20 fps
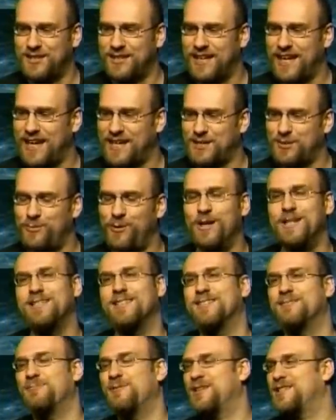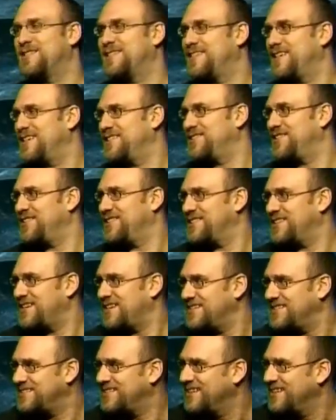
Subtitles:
get twice as much attention as us.